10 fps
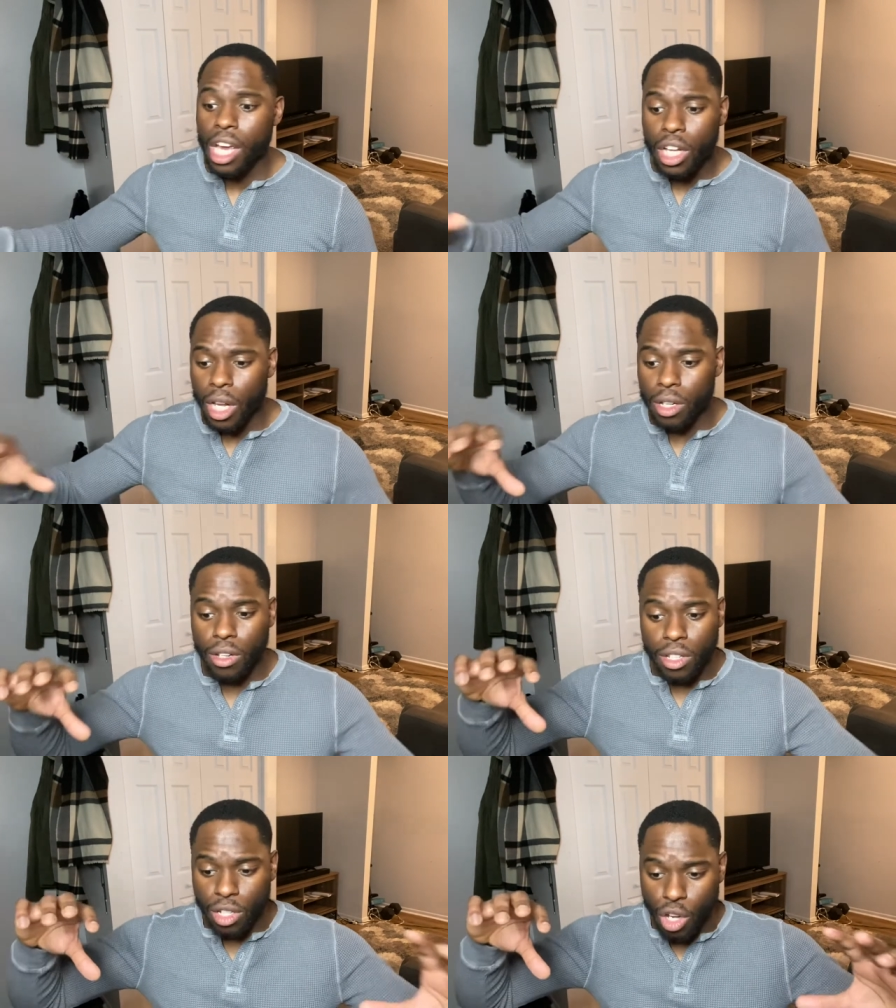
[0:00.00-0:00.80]
Uh,
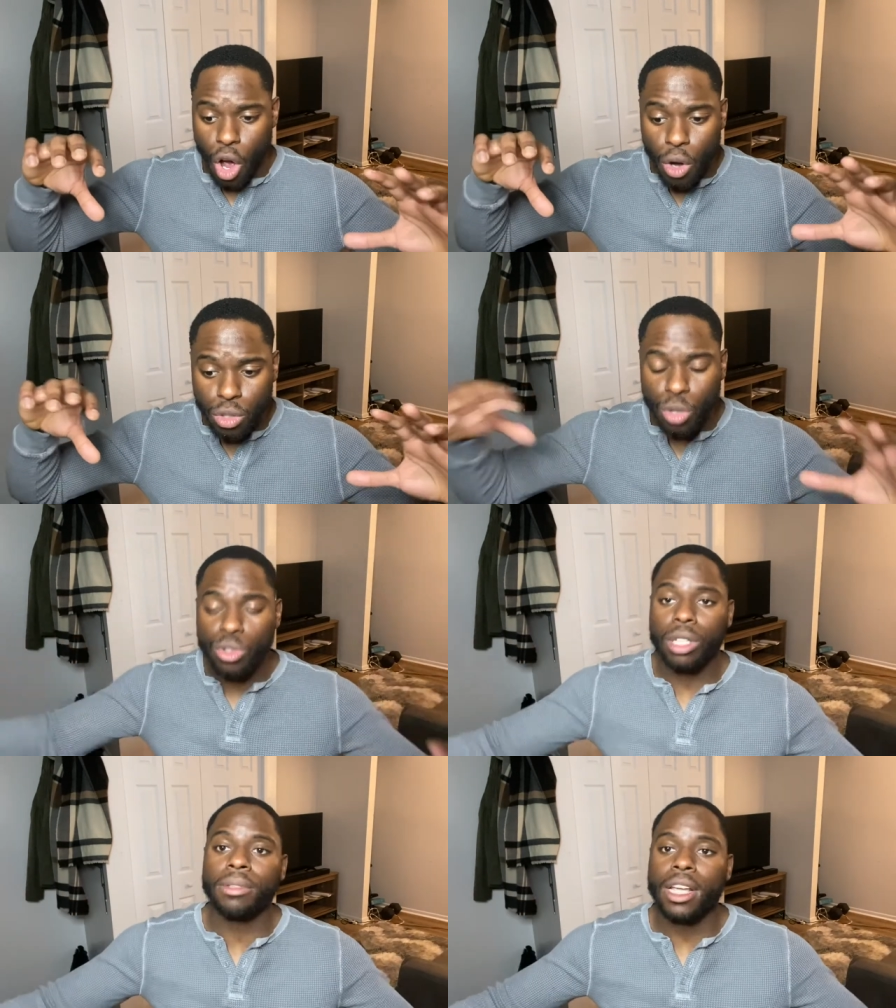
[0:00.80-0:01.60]
go do
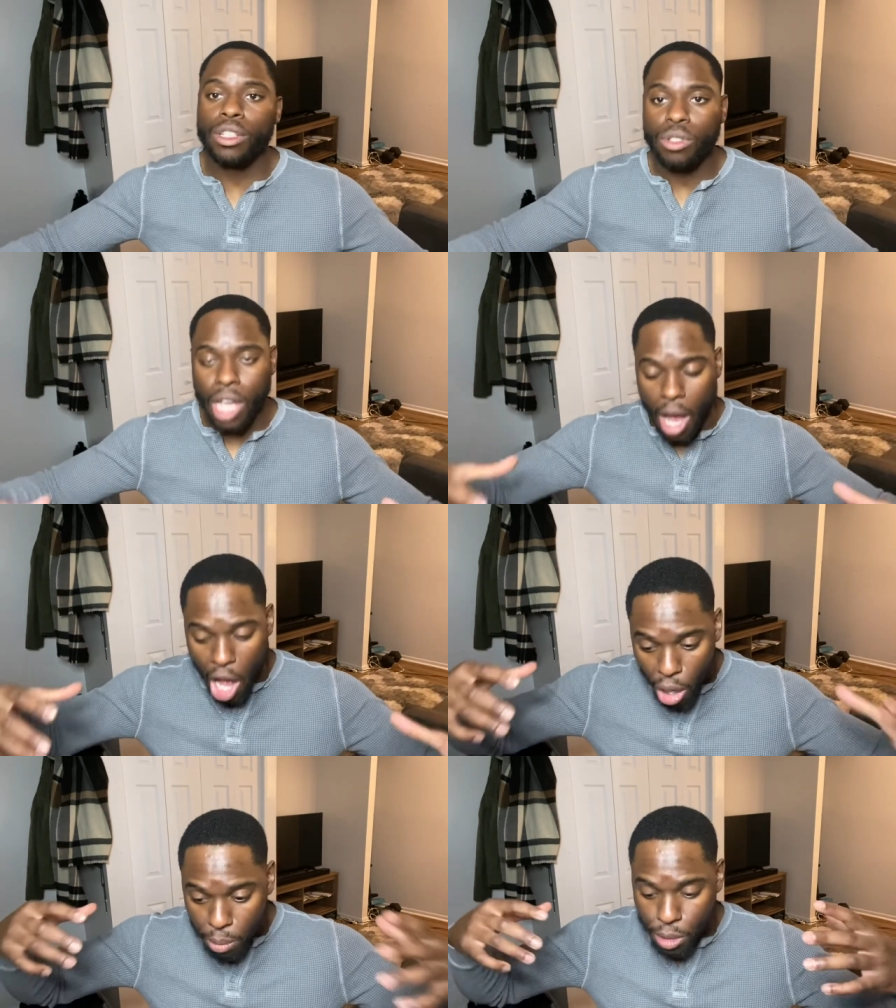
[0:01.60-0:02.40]
something that, that
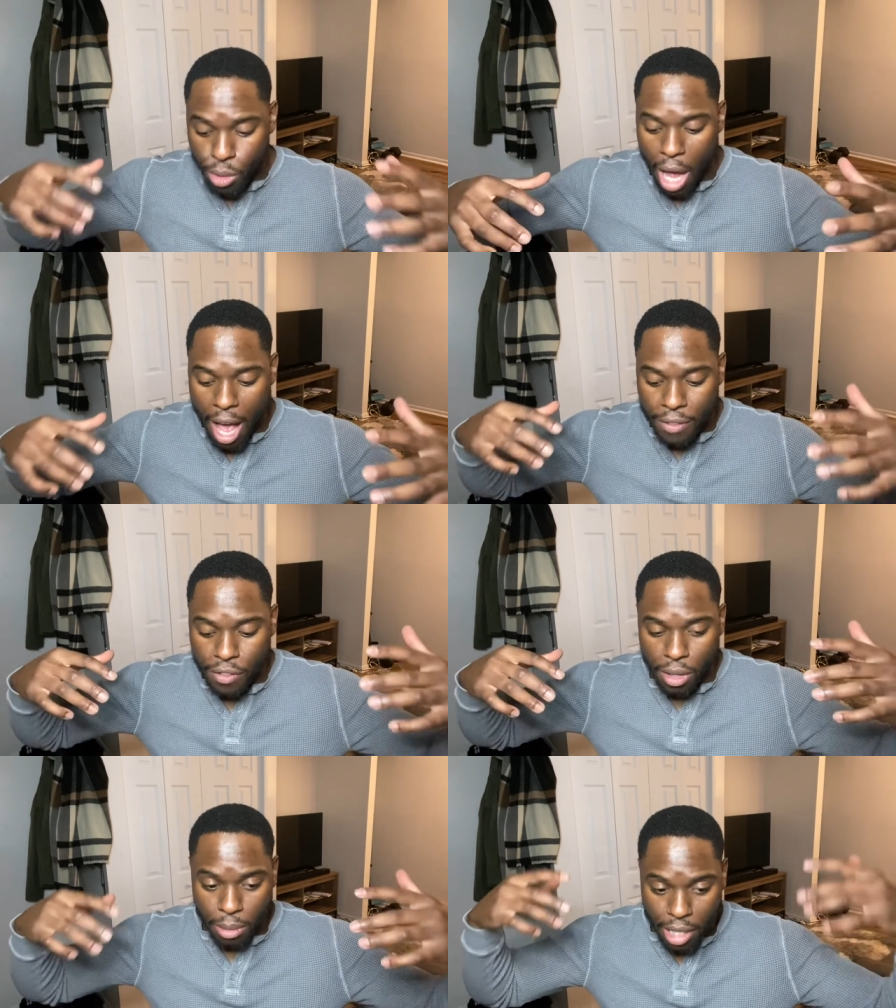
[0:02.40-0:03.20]
help you have
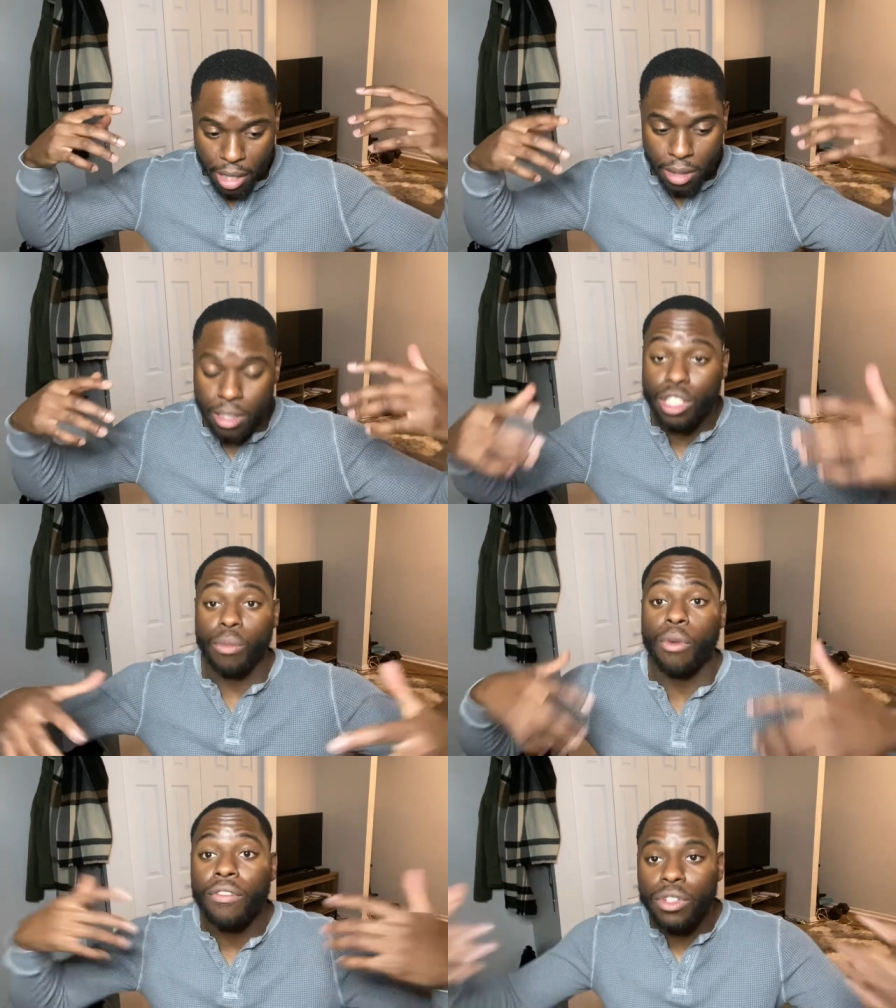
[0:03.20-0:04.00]
um some
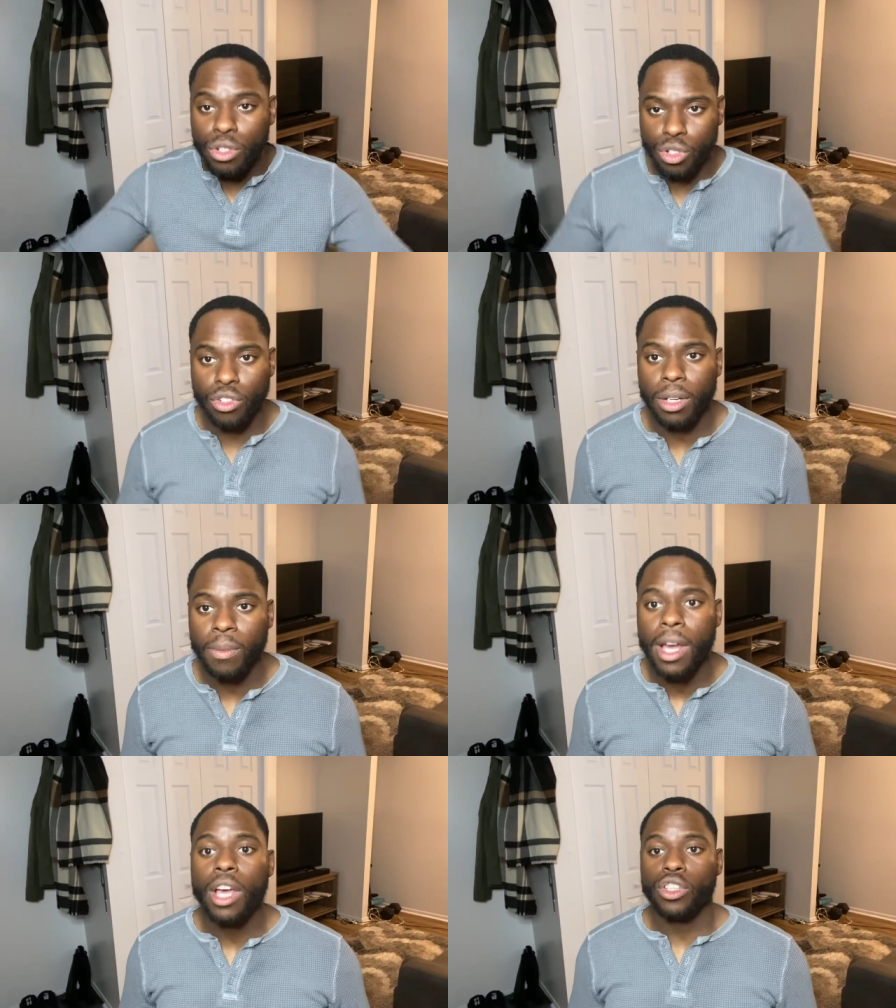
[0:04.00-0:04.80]
revenue stream
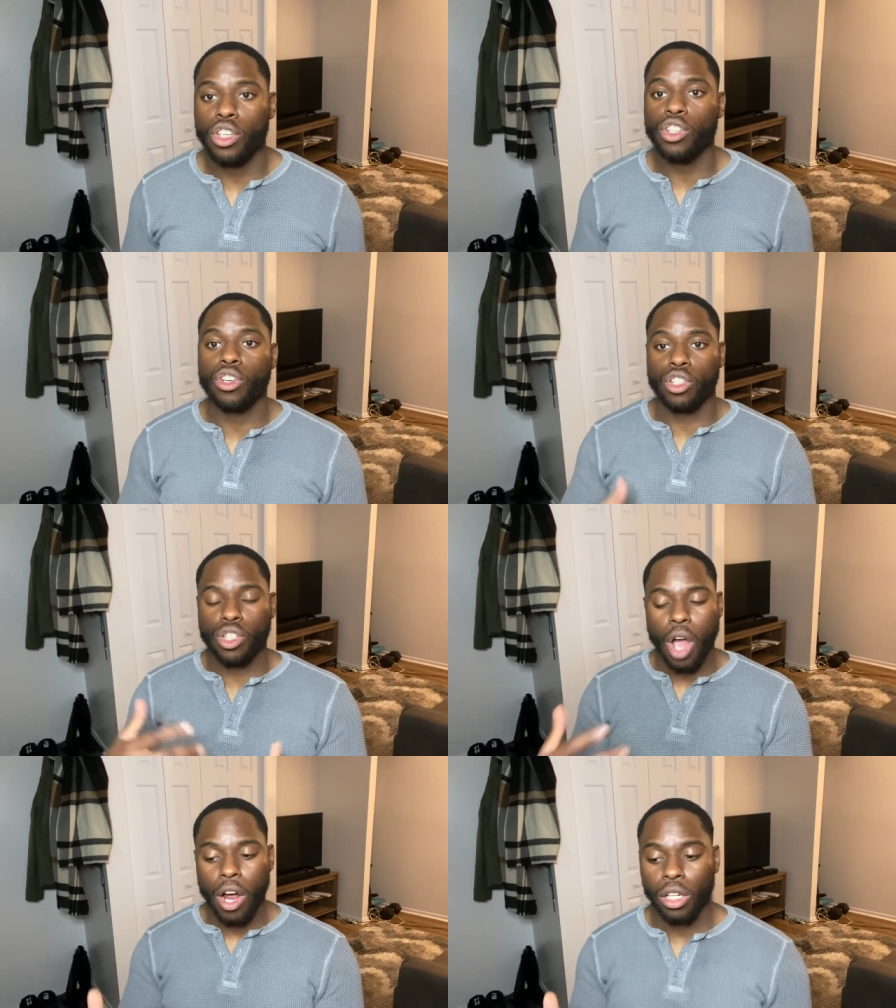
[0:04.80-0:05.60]
so you could
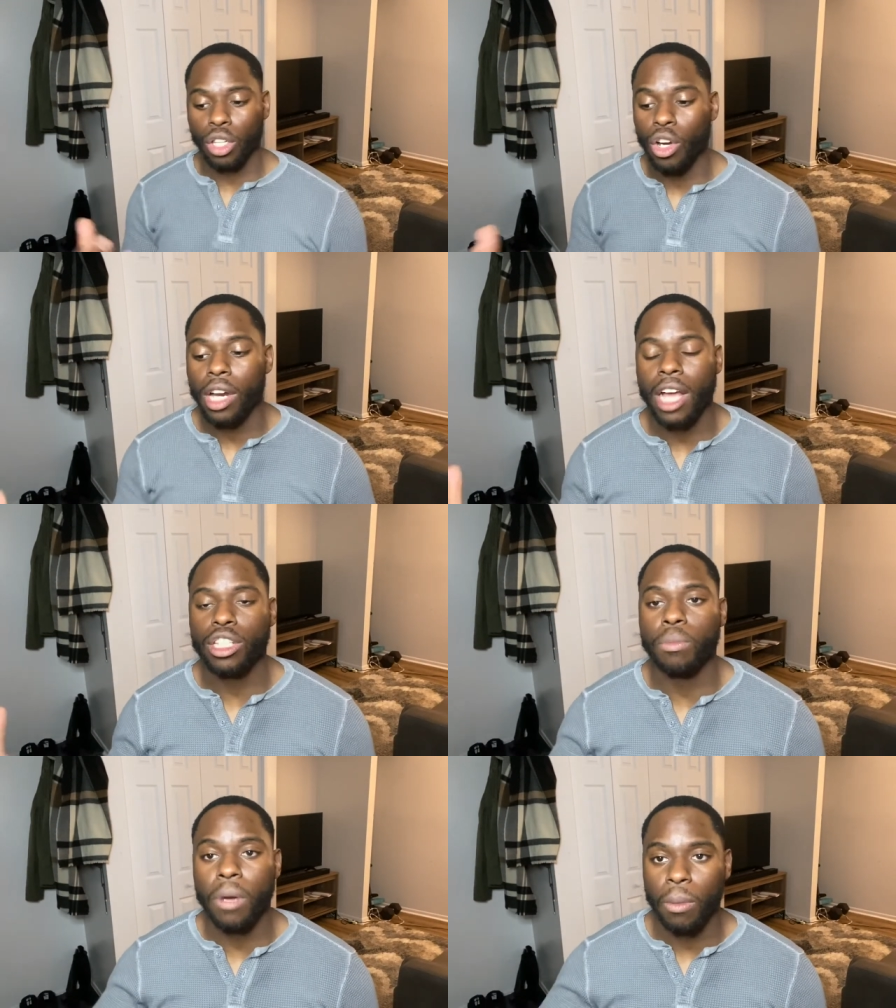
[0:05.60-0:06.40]
start learning how
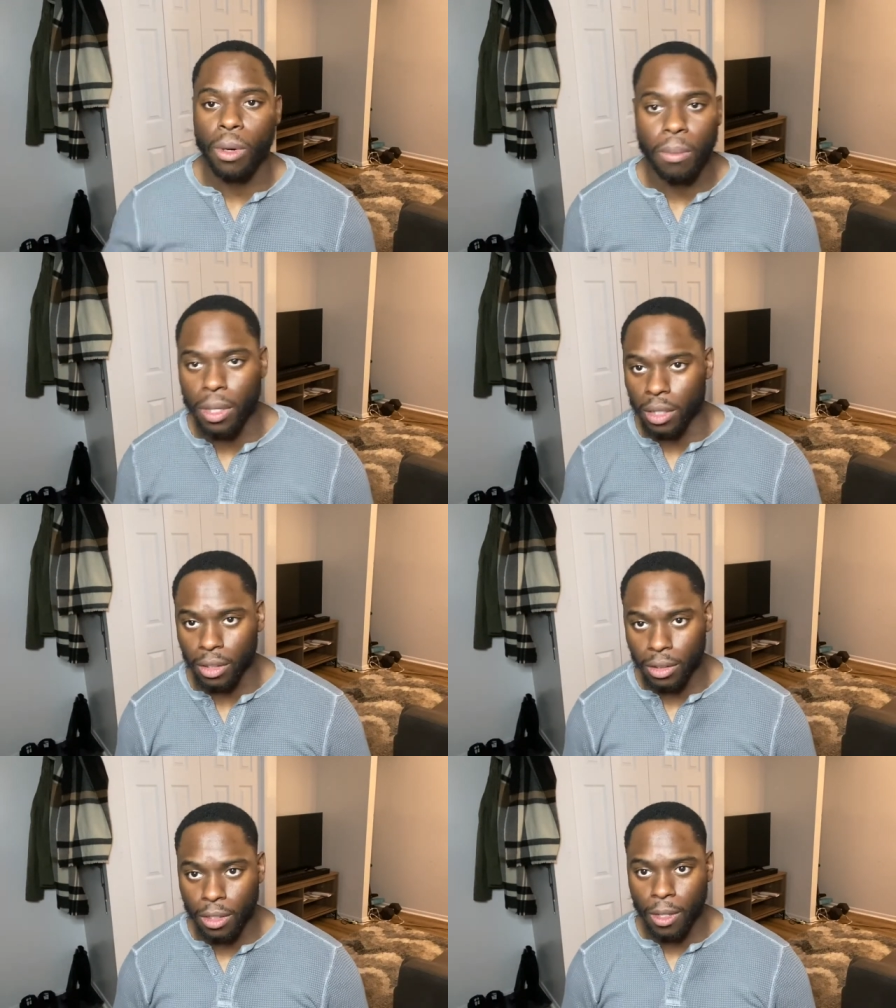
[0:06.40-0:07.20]
to make more money.
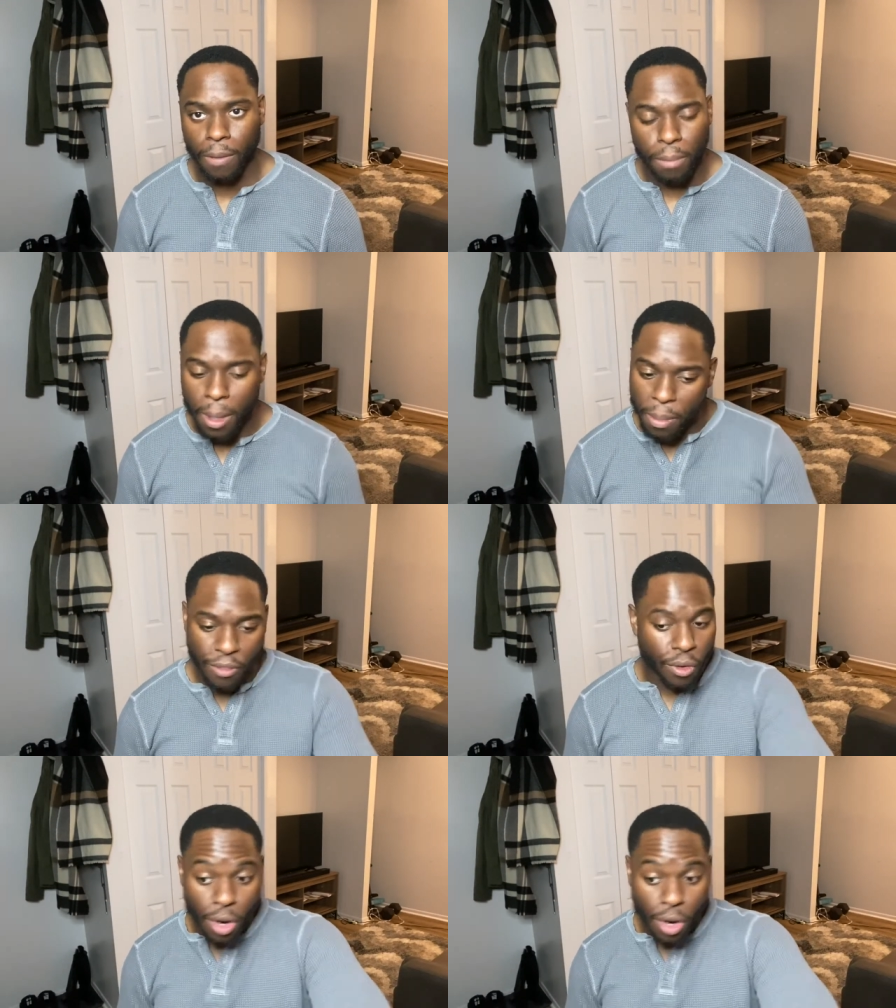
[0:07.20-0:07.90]
You know, me before